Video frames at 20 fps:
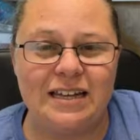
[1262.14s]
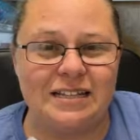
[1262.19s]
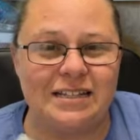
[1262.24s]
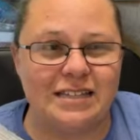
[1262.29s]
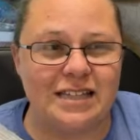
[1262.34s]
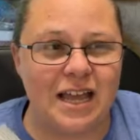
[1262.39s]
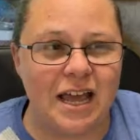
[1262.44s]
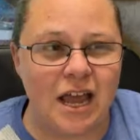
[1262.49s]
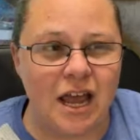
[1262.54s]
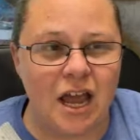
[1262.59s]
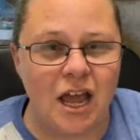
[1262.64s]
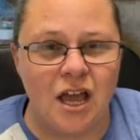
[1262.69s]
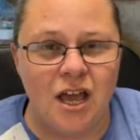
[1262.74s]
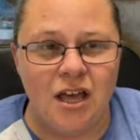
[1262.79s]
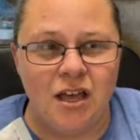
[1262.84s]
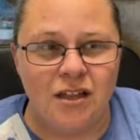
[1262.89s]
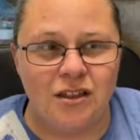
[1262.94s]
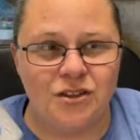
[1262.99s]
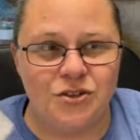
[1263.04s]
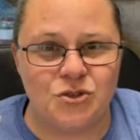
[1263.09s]
It's like
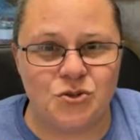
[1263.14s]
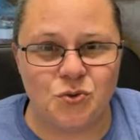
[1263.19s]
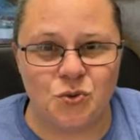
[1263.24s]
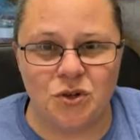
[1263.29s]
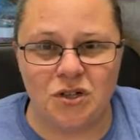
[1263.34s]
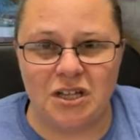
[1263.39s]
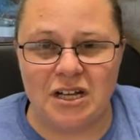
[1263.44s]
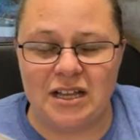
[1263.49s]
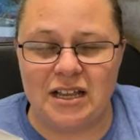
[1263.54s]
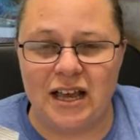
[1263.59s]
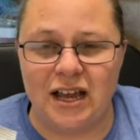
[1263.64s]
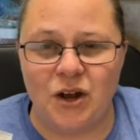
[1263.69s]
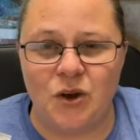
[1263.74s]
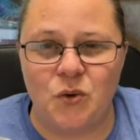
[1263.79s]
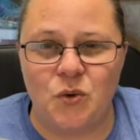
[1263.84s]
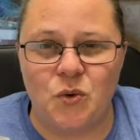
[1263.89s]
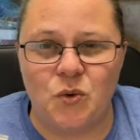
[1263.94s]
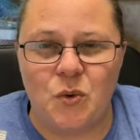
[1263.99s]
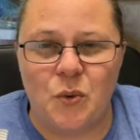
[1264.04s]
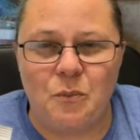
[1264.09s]
this really
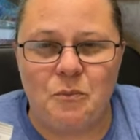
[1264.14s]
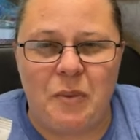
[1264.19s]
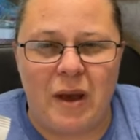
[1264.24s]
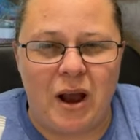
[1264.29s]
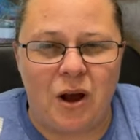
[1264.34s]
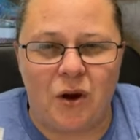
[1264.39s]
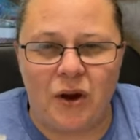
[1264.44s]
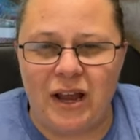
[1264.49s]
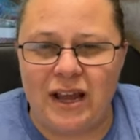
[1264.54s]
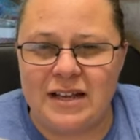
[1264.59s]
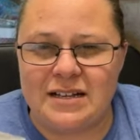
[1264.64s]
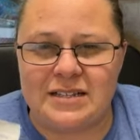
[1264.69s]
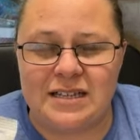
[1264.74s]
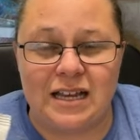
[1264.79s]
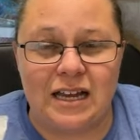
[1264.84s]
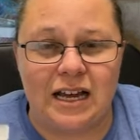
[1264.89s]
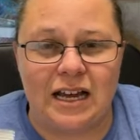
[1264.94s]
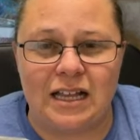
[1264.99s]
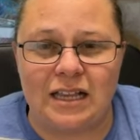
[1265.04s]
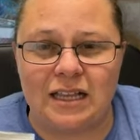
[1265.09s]
like
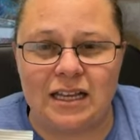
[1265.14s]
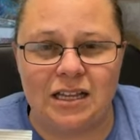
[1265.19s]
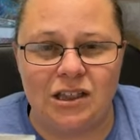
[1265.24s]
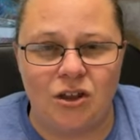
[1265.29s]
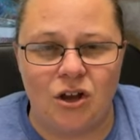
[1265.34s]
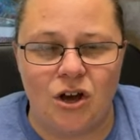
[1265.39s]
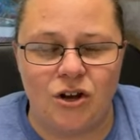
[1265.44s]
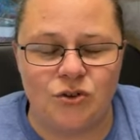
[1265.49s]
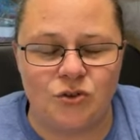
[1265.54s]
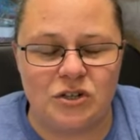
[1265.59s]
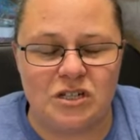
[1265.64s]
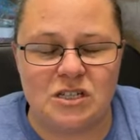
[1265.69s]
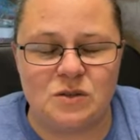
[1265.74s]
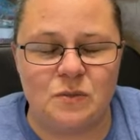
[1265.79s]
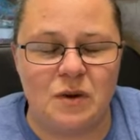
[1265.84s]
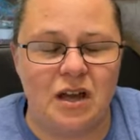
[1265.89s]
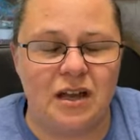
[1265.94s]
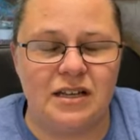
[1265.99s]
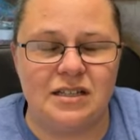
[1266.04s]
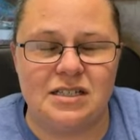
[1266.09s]
berries and clean laundry
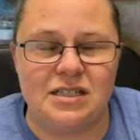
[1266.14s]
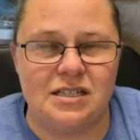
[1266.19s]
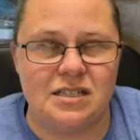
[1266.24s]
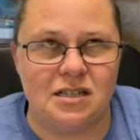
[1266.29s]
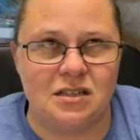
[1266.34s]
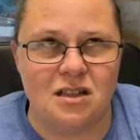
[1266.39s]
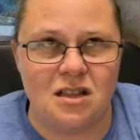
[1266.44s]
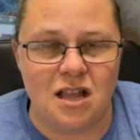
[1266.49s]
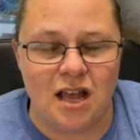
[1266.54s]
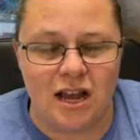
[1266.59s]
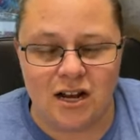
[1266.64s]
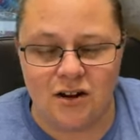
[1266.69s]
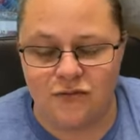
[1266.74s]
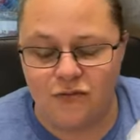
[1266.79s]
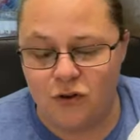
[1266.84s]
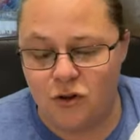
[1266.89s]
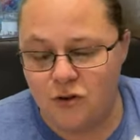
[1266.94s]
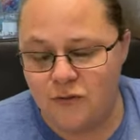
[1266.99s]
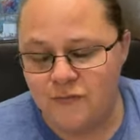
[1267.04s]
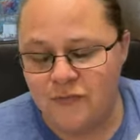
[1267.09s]
smell. It's
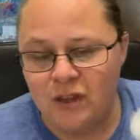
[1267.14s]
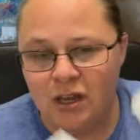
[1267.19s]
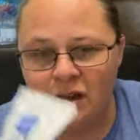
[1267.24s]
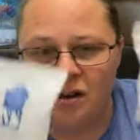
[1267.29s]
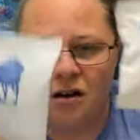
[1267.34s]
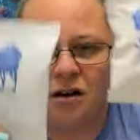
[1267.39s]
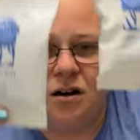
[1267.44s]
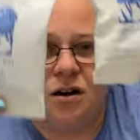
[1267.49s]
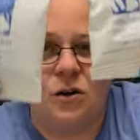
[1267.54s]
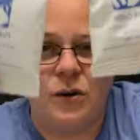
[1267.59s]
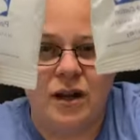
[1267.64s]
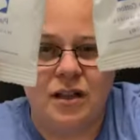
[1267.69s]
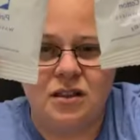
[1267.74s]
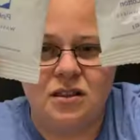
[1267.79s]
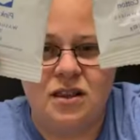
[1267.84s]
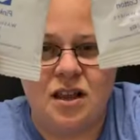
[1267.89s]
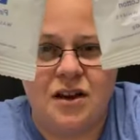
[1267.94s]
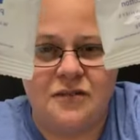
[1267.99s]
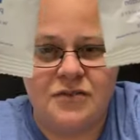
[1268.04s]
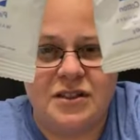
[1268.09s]
delightful. Oh,
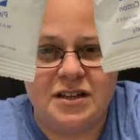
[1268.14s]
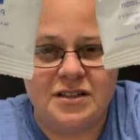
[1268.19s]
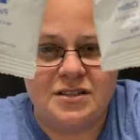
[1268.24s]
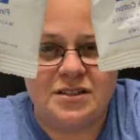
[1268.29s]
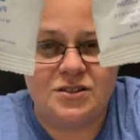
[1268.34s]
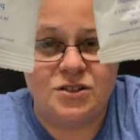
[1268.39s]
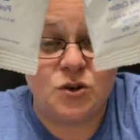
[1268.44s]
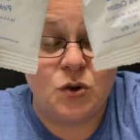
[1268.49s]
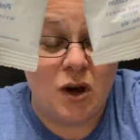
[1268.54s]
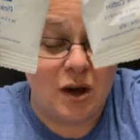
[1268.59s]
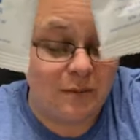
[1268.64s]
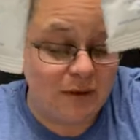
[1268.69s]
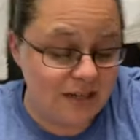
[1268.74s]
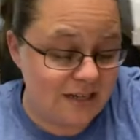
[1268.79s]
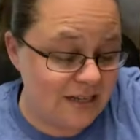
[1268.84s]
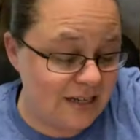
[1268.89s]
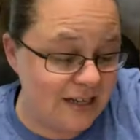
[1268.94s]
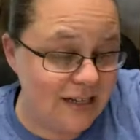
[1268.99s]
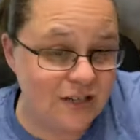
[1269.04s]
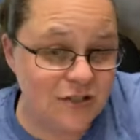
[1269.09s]
I love this. So
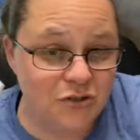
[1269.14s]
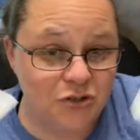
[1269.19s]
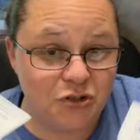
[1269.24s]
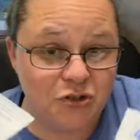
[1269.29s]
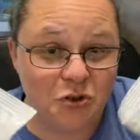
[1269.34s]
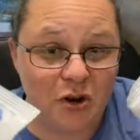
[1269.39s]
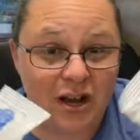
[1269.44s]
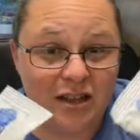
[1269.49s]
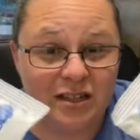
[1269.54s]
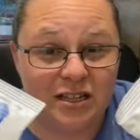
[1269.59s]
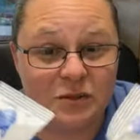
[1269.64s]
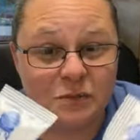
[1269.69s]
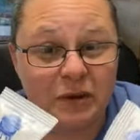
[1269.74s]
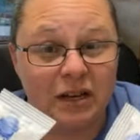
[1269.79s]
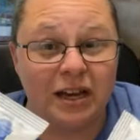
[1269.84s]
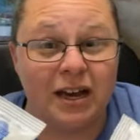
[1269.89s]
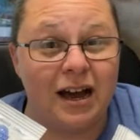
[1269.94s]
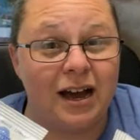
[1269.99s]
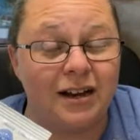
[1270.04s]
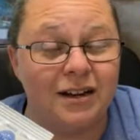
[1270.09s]
I'm excited to try these.
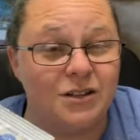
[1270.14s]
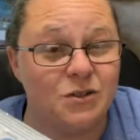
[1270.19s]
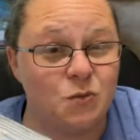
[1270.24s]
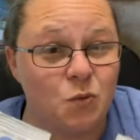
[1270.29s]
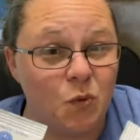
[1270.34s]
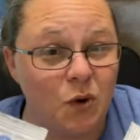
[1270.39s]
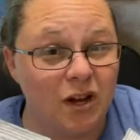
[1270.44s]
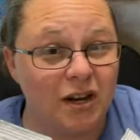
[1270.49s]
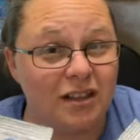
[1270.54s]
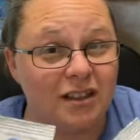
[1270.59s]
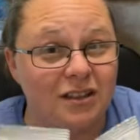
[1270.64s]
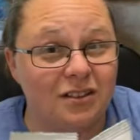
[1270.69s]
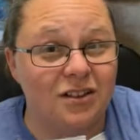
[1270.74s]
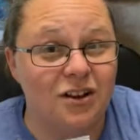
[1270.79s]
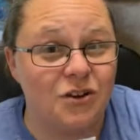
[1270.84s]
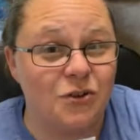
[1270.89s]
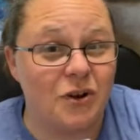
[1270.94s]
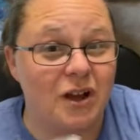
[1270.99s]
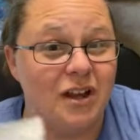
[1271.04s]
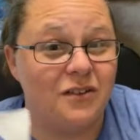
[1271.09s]
Pink Cotton is one in
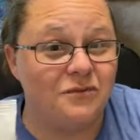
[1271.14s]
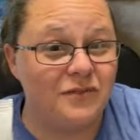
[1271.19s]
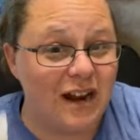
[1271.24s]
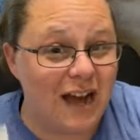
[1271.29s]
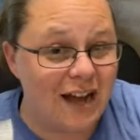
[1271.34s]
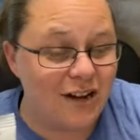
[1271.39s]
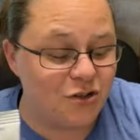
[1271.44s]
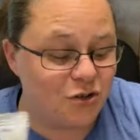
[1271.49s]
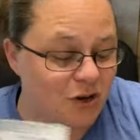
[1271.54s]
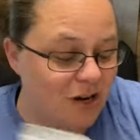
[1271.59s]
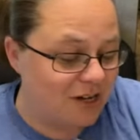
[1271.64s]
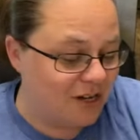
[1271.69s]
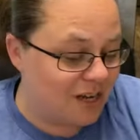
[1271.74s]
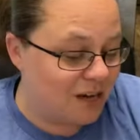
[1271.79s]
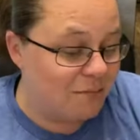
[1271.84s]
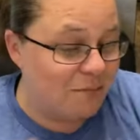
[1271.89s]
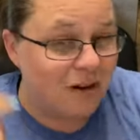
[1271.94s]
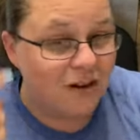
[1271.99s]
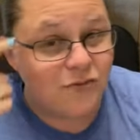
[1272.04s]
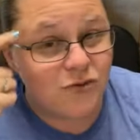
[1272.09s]
the laundry I have not
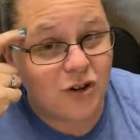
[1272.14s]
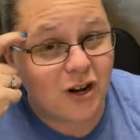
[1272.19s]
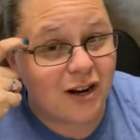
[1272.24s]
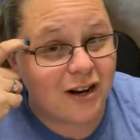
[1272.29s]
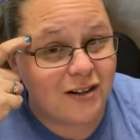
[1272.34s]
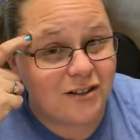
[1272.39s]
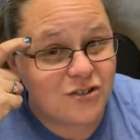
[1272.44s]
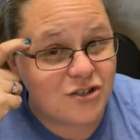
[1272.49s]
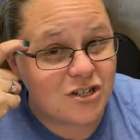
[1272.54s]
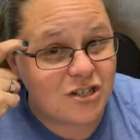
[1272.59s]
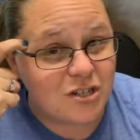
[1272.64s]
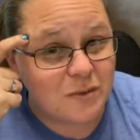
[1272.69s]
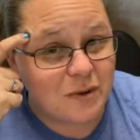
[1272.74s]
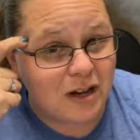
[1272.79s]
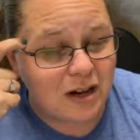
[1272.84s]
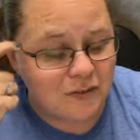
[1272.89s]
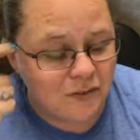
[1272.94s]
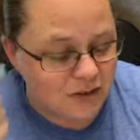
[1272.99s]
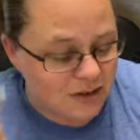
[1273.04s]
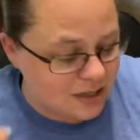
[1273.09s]
tried yet, but I've tried it in just
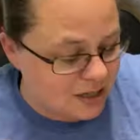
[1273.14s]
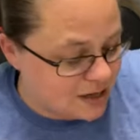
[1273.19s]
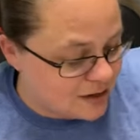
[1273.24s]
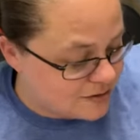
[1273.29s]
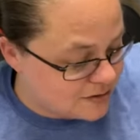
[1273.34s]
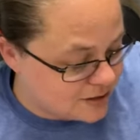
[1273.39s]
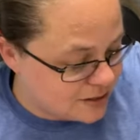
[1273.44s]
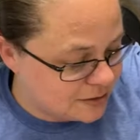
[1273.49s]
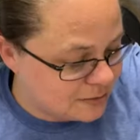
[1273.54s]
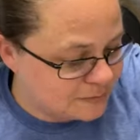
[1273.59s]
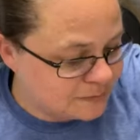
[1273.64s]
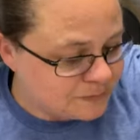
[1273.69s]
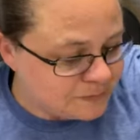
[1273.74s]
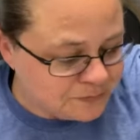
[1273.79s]
about everything else.